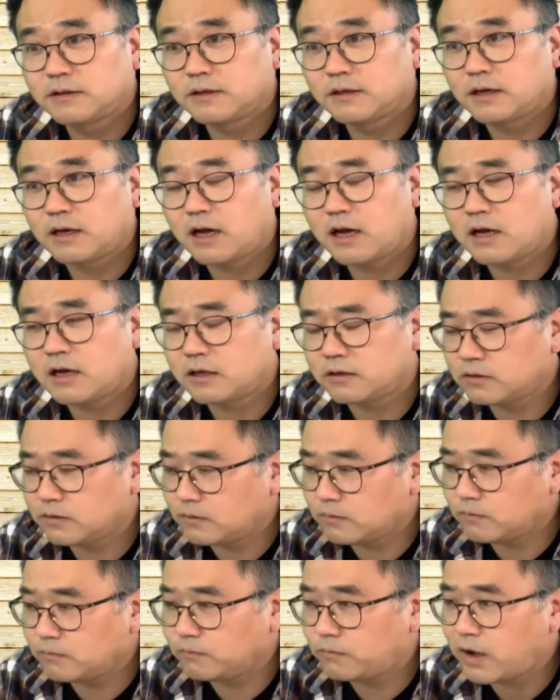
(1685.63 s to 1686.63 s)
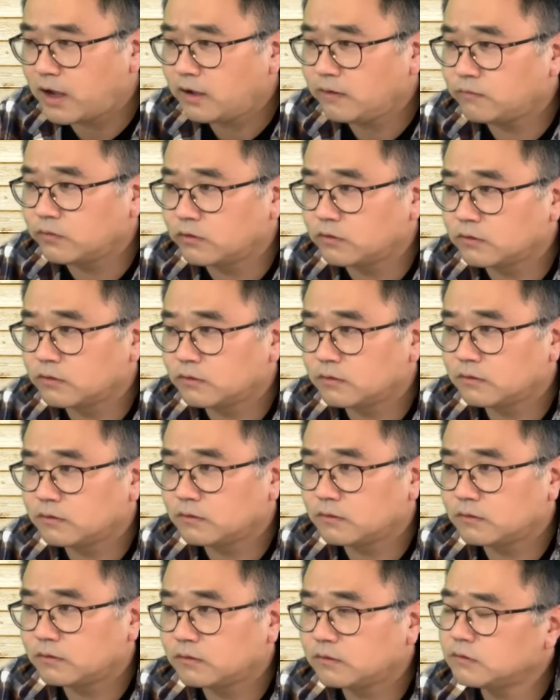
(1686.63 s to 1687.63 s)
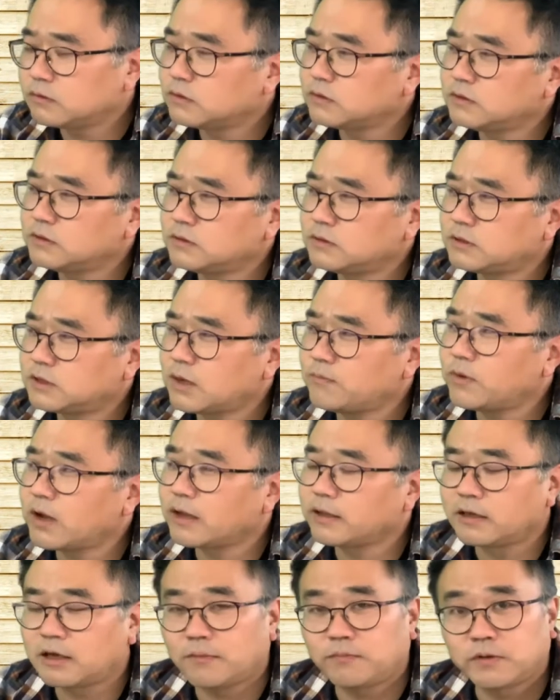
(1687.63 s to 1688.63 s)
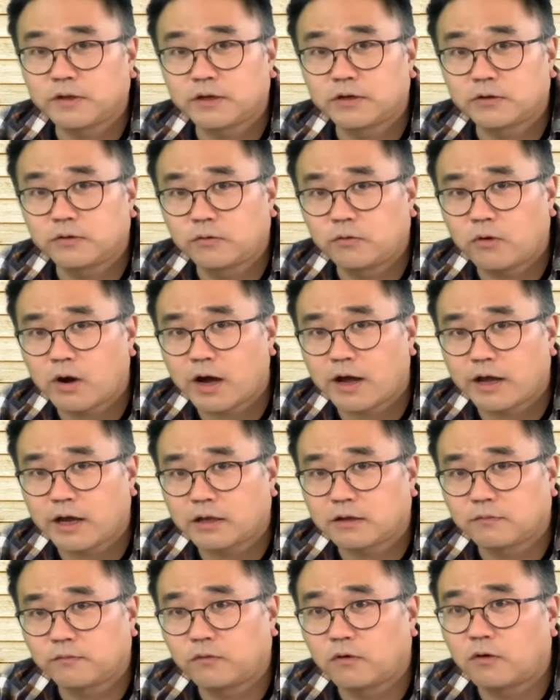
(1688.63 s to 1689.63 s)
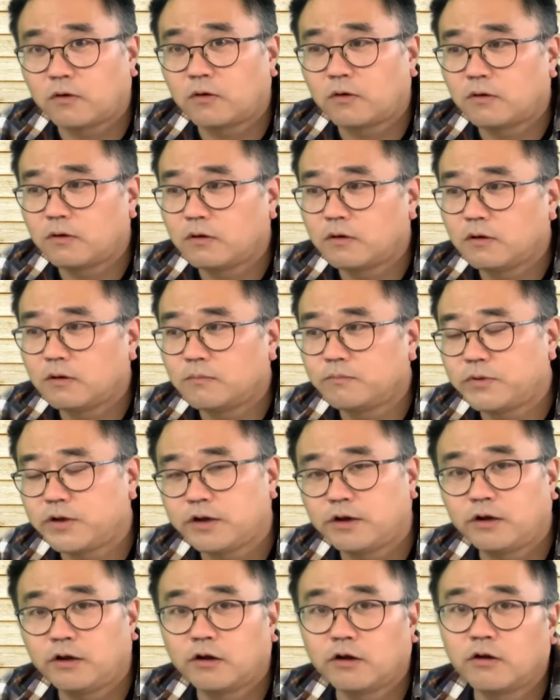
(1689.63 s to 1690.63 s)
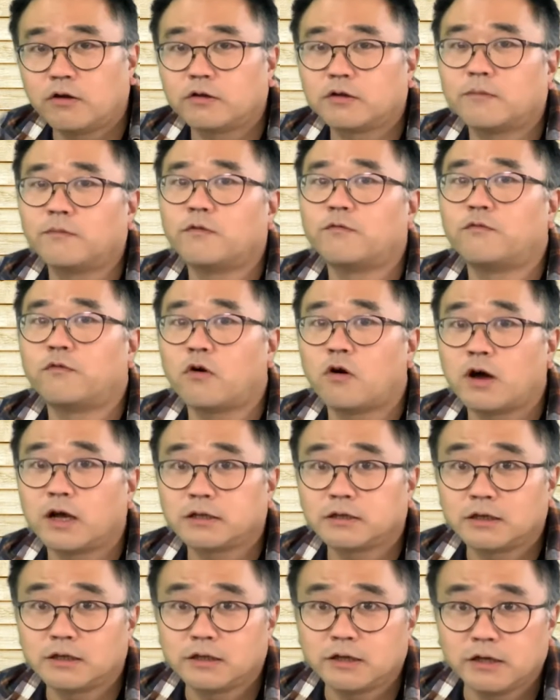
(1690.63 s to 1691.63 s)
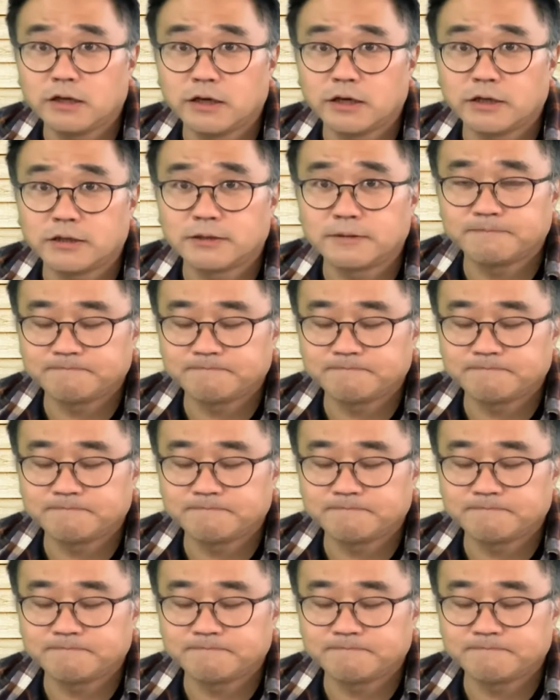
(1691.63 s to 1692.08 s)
And Bible somehow kept it quiet for a period of 400 years.